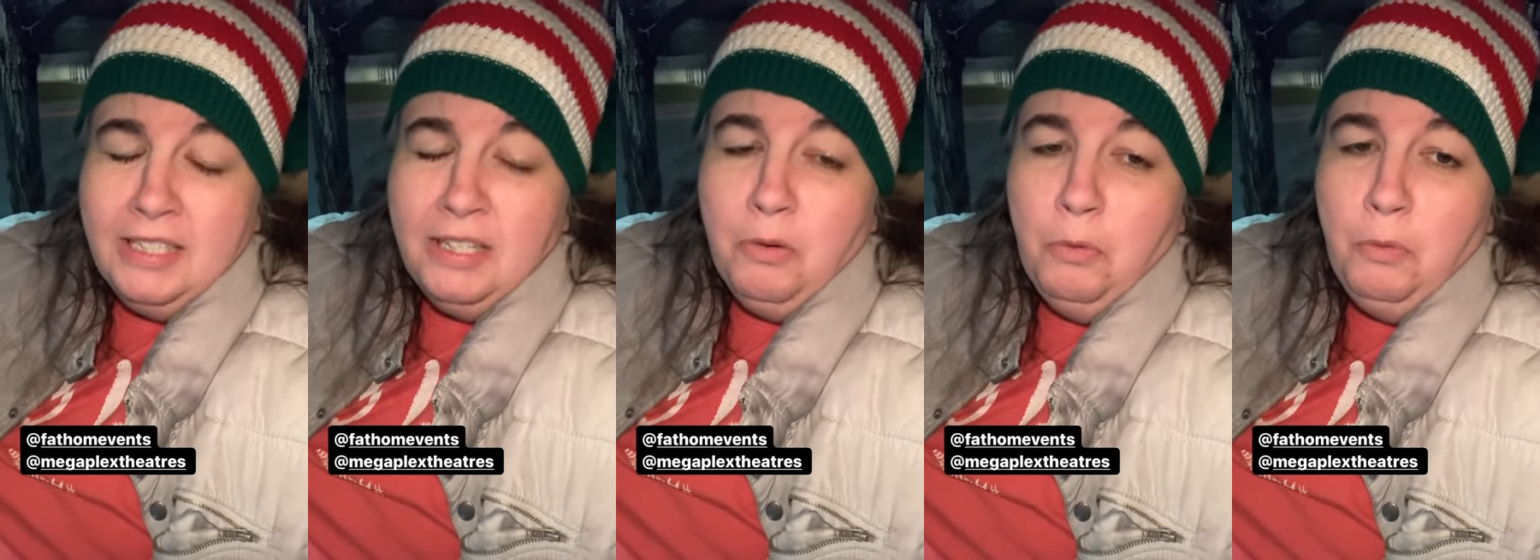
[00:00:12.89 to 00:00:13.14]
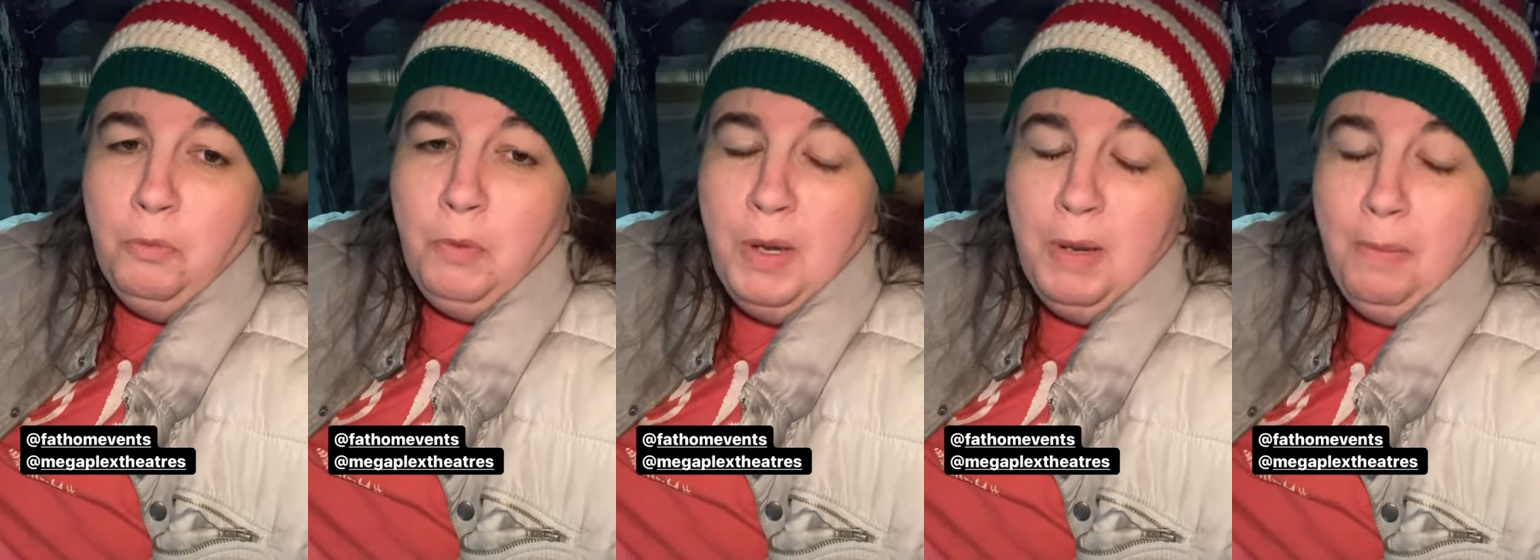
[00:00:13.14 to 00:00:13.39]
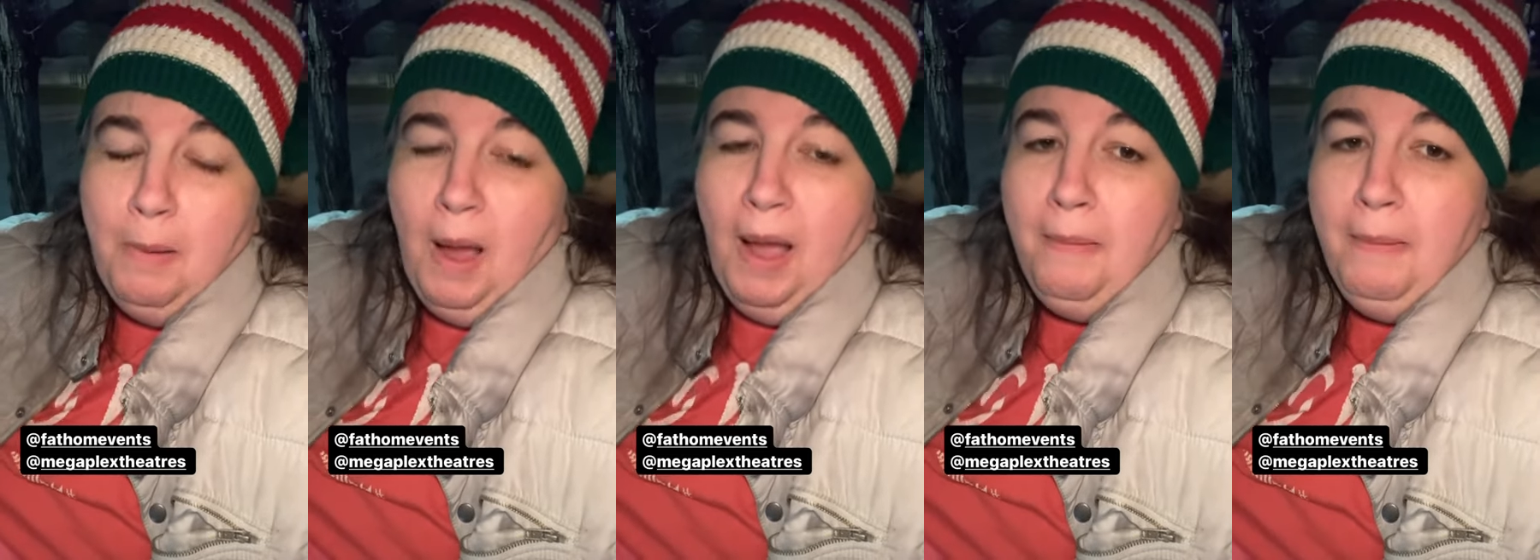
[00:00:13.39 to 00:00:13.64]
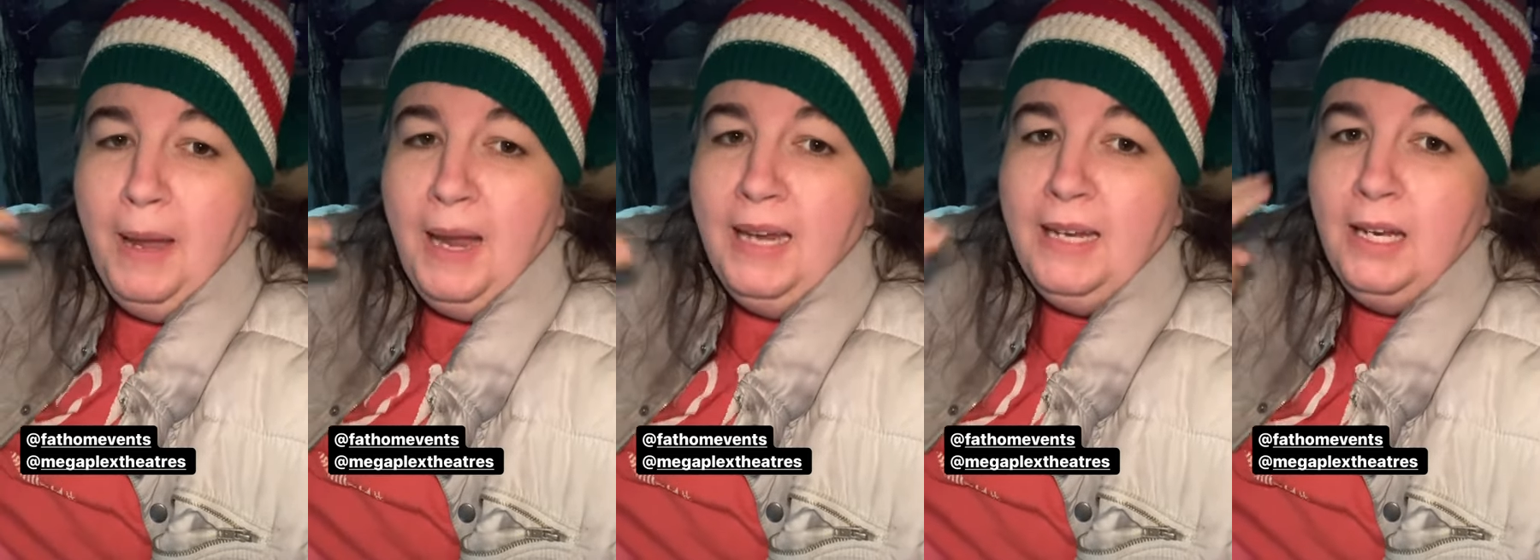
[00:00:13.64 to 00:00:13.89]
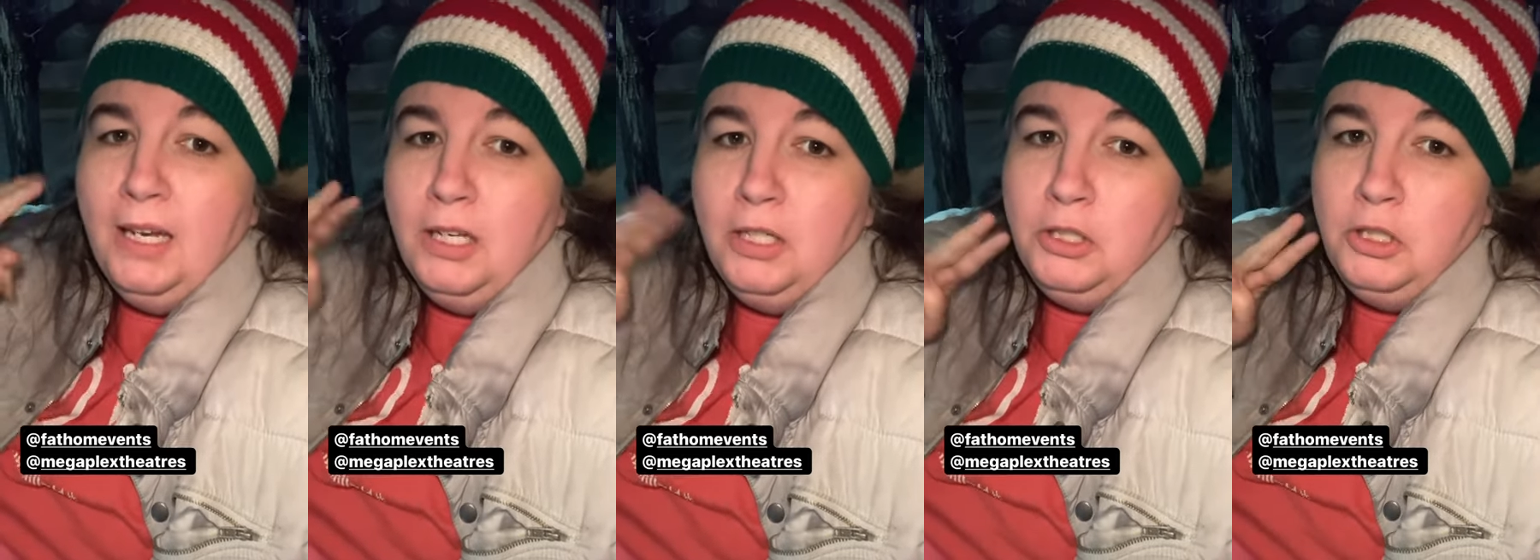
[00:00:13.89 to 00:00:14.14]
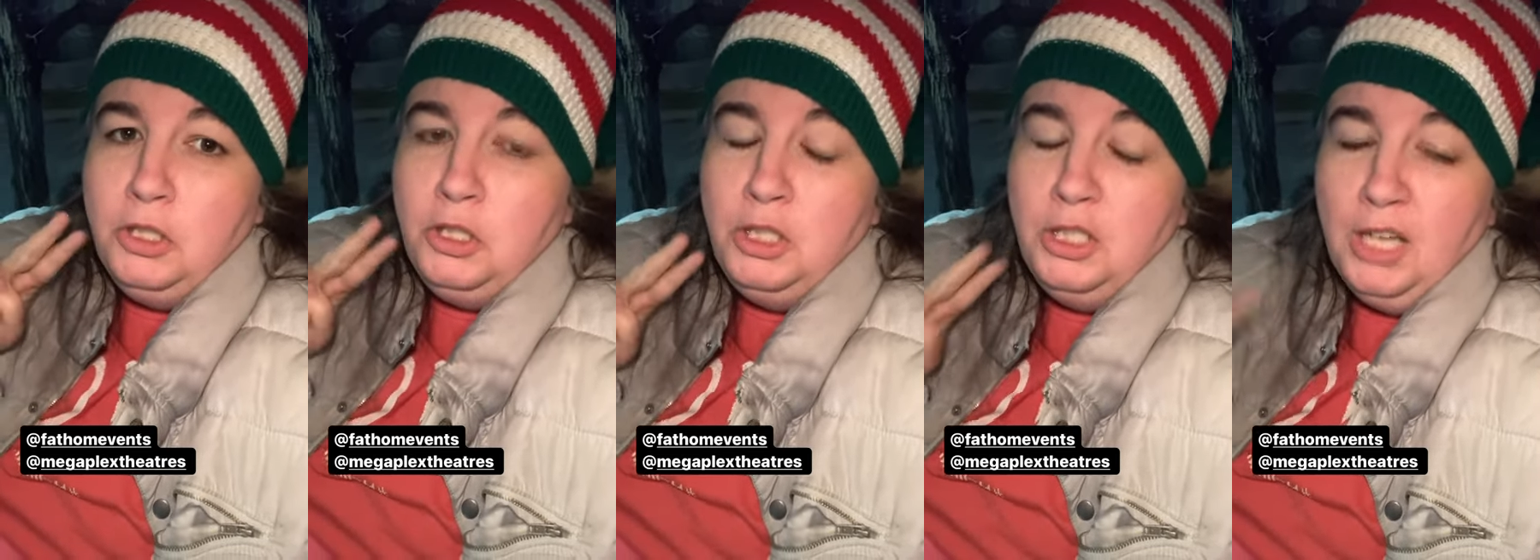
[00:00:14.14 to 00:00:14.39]
We I paid
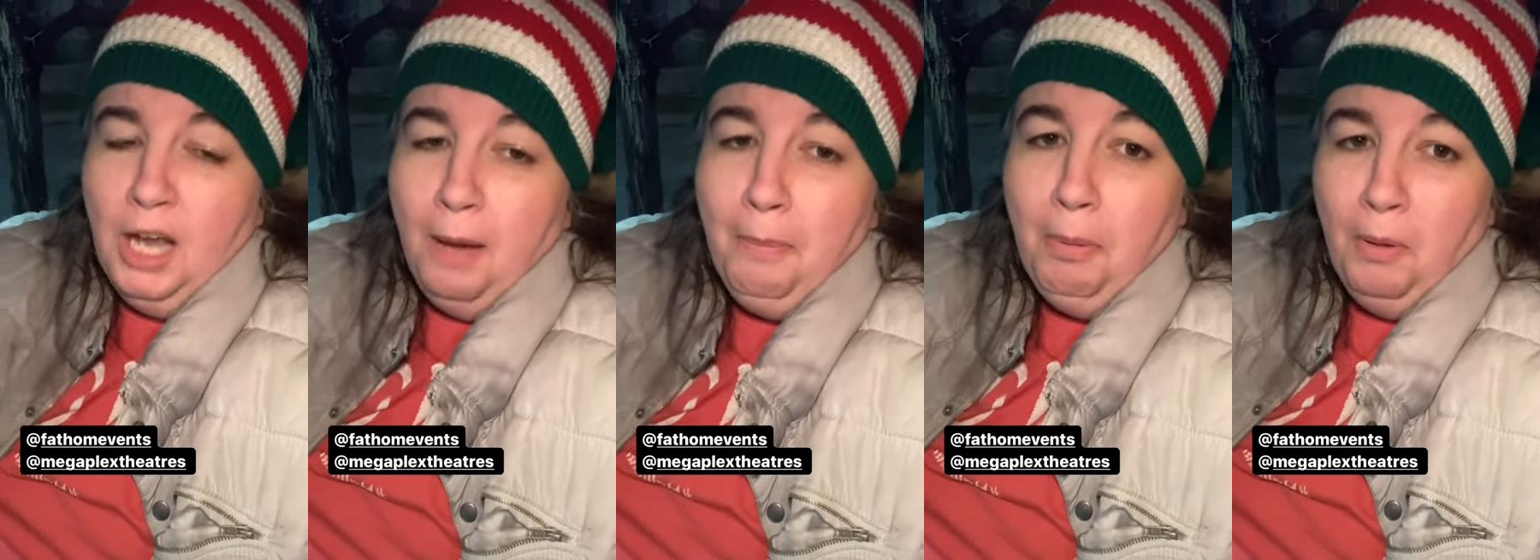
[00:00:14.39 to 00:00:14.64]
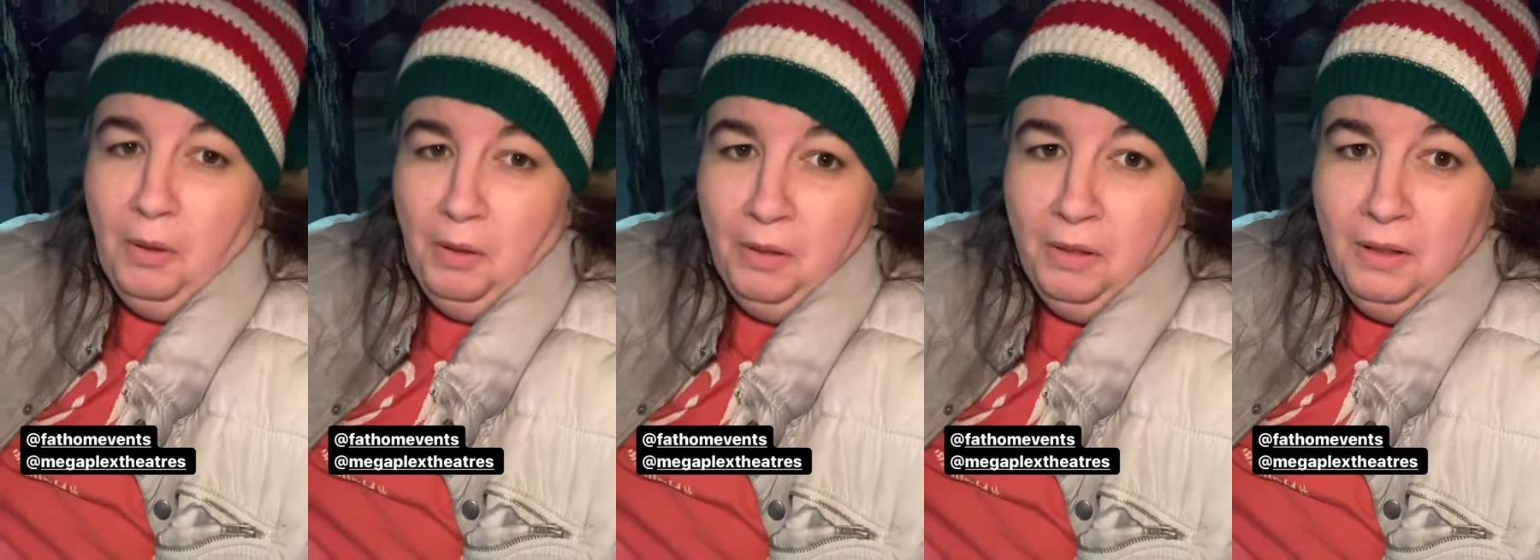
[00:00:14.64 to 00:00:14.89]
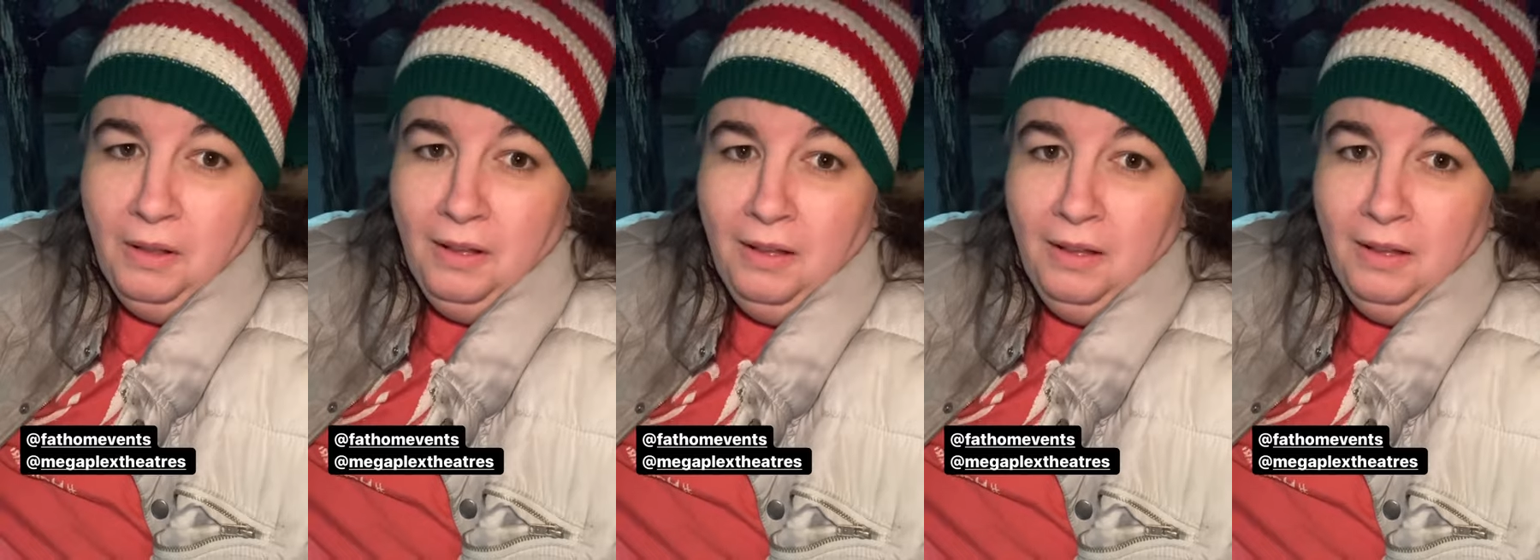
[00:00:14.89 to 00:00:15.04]
double